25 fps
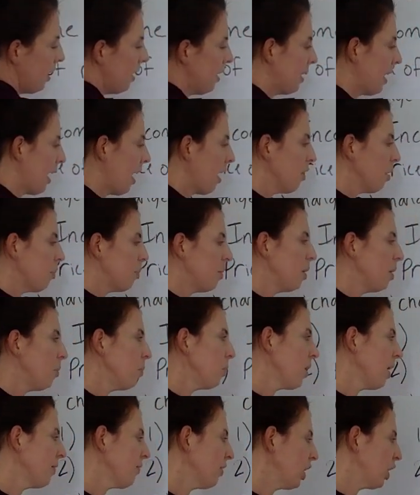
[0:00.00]
Now that
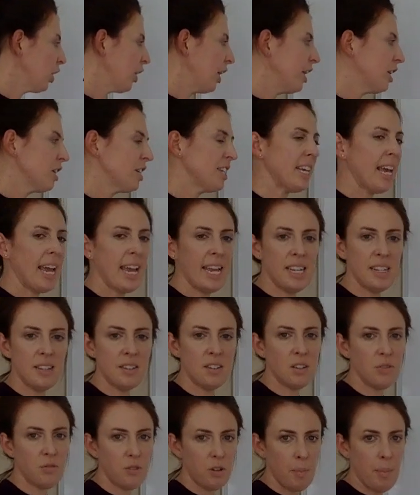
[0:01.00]
people have a greater
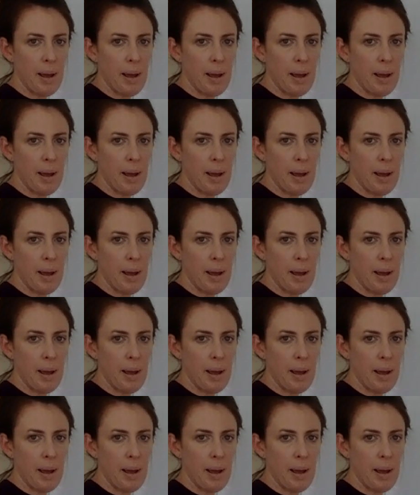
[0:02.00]
taste for